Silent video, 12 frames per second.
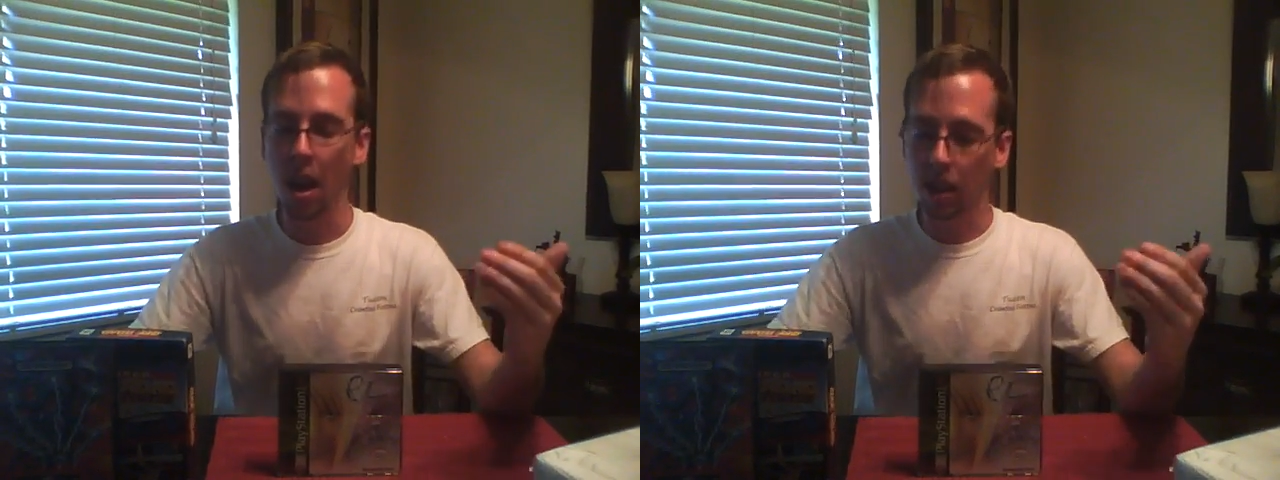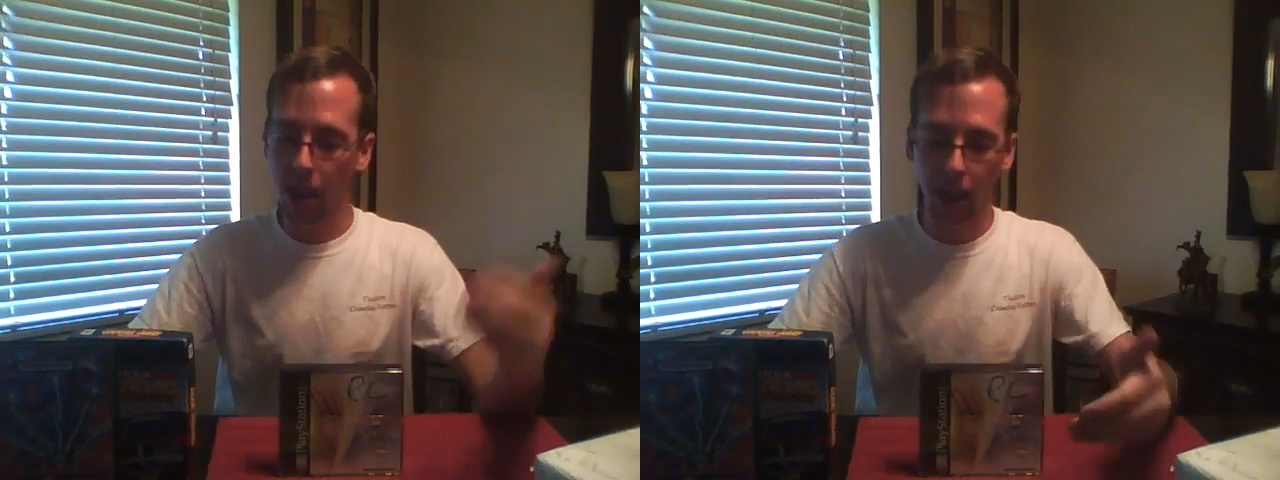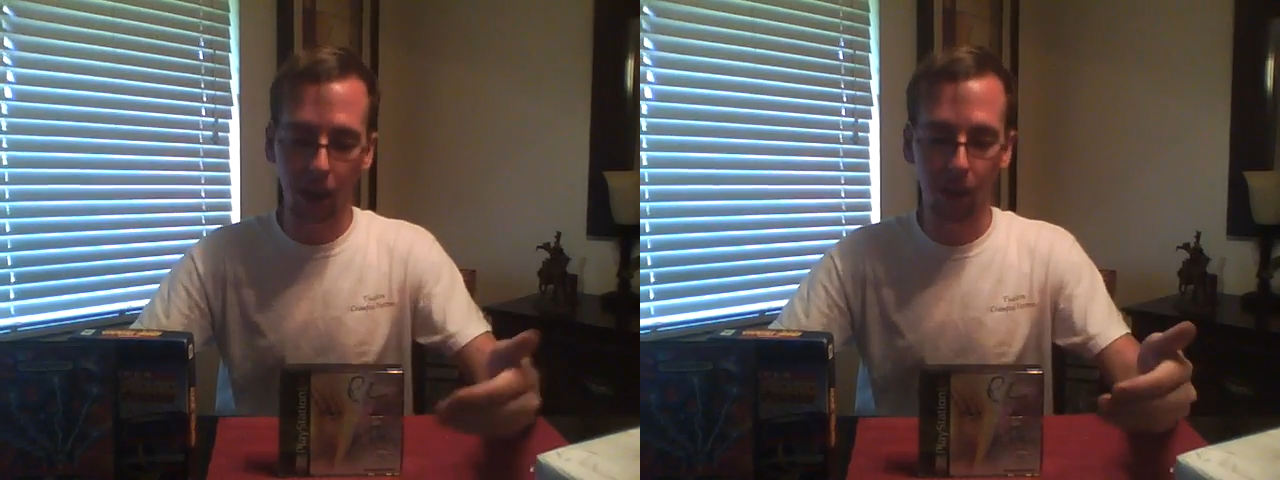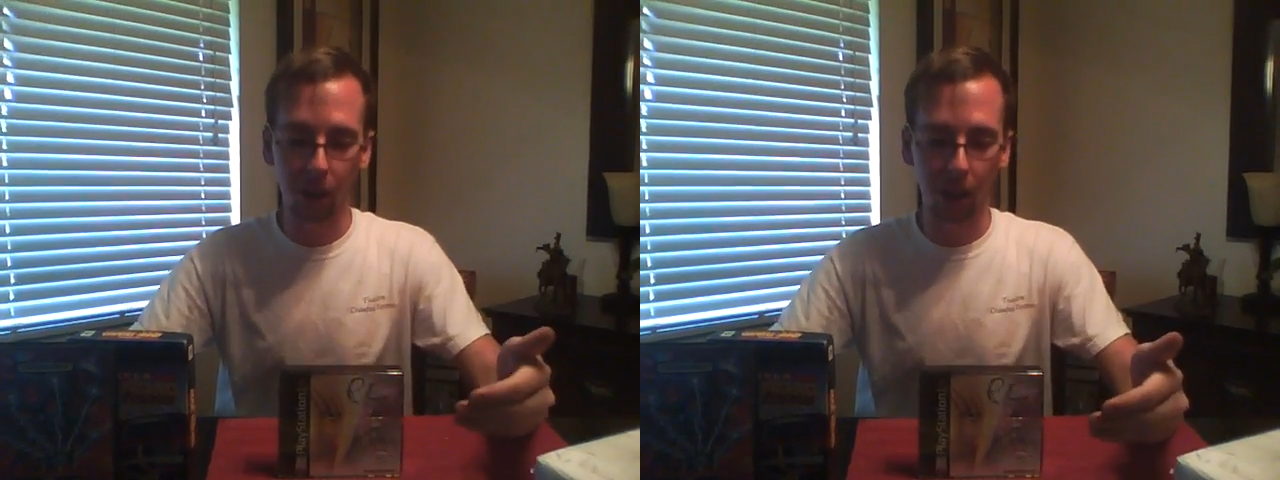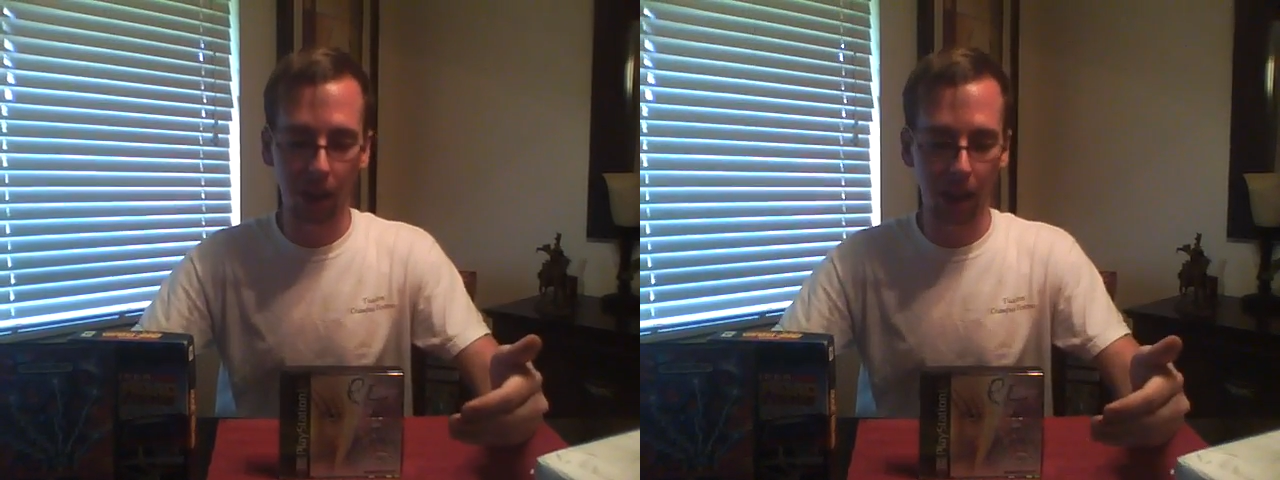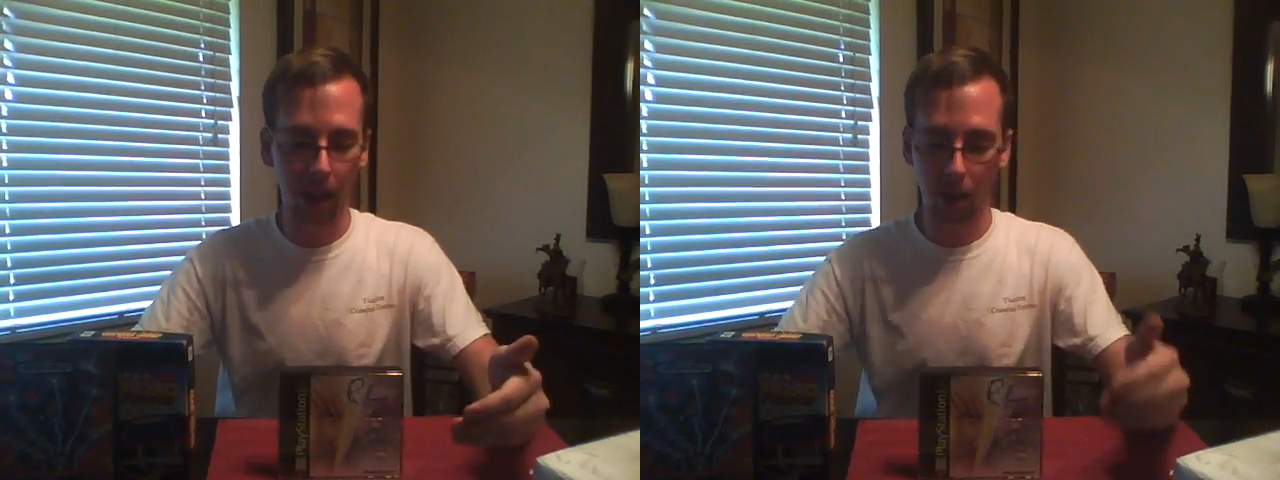Thank you for the
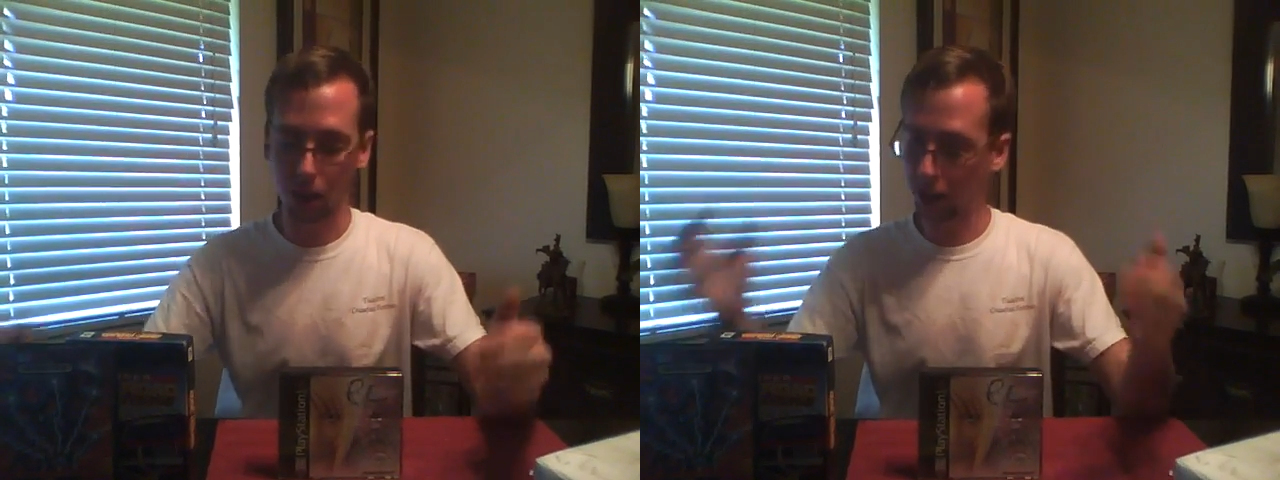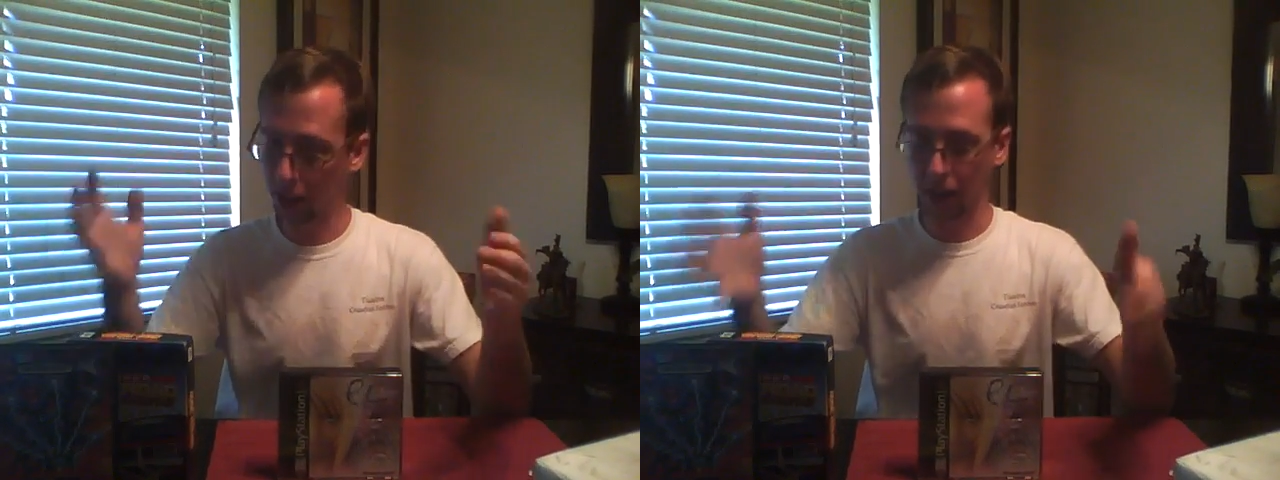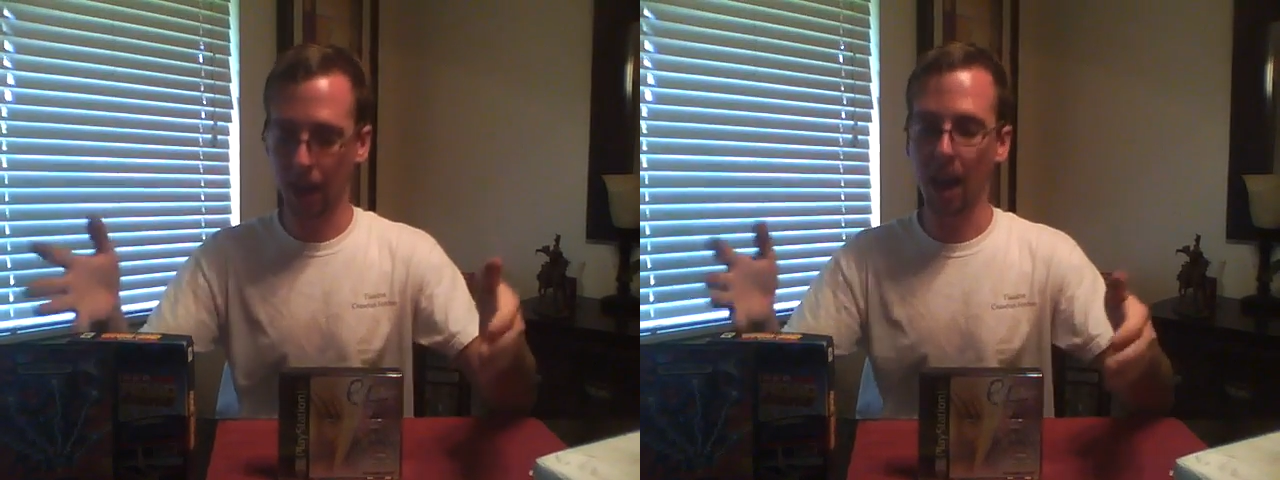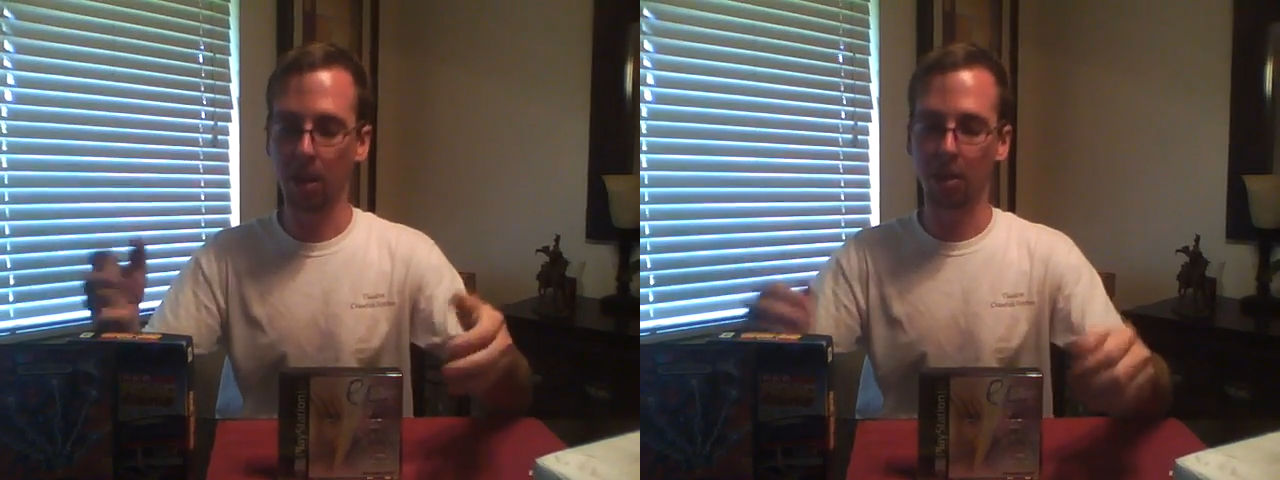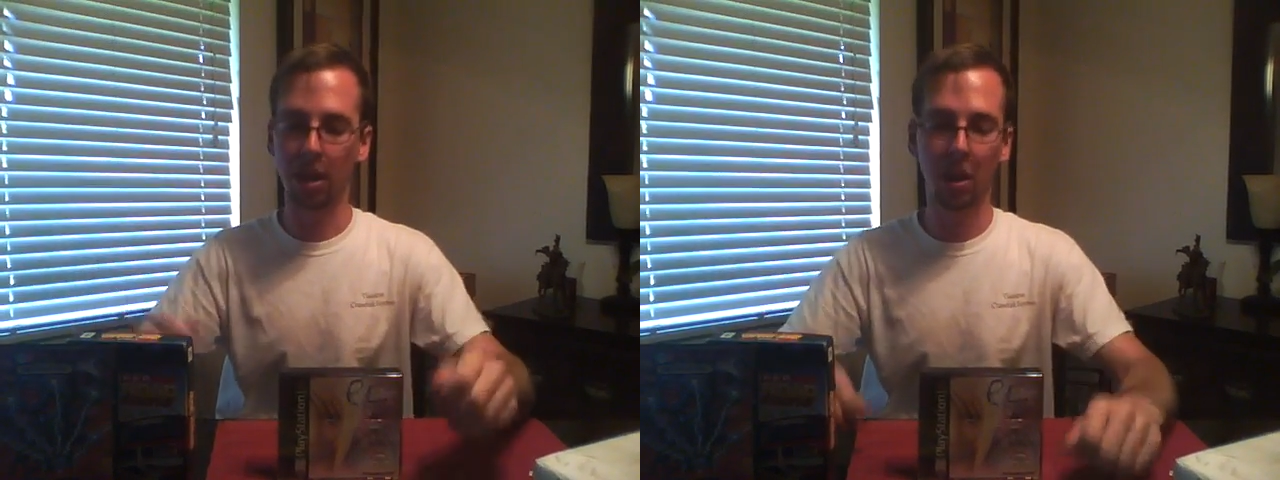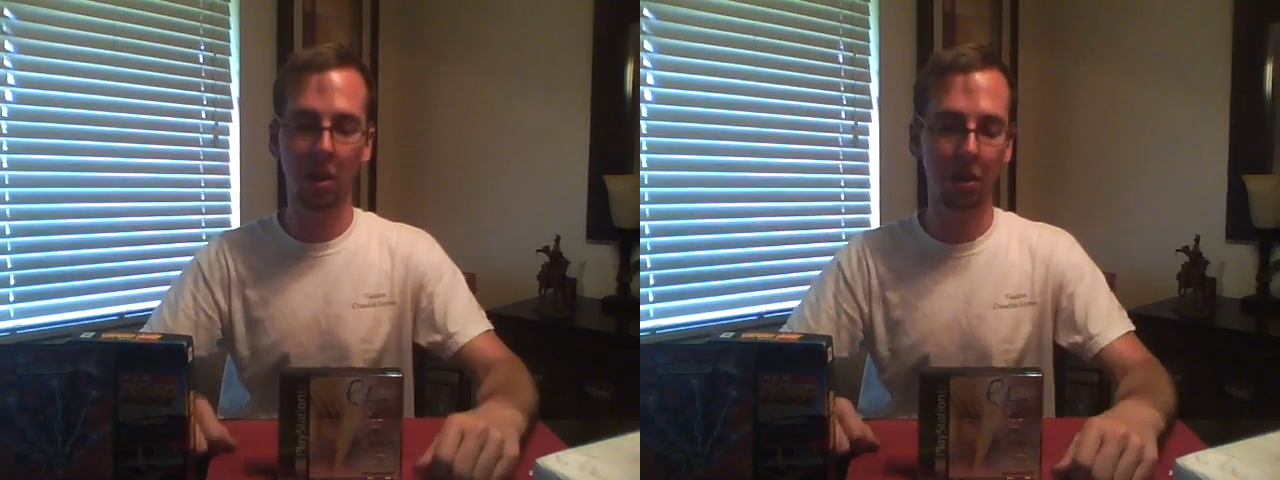kick the kick ass
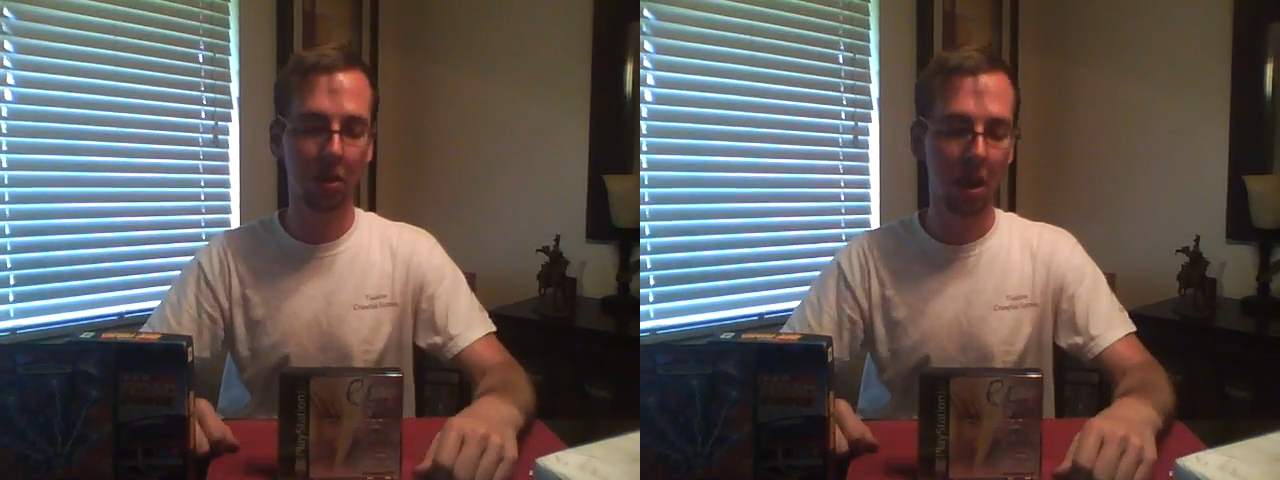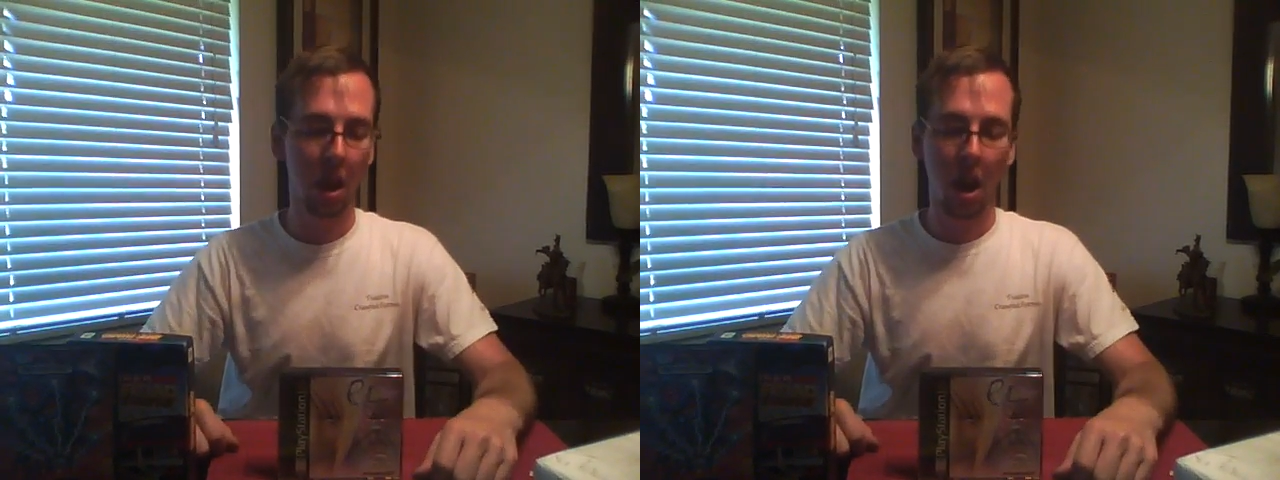deals.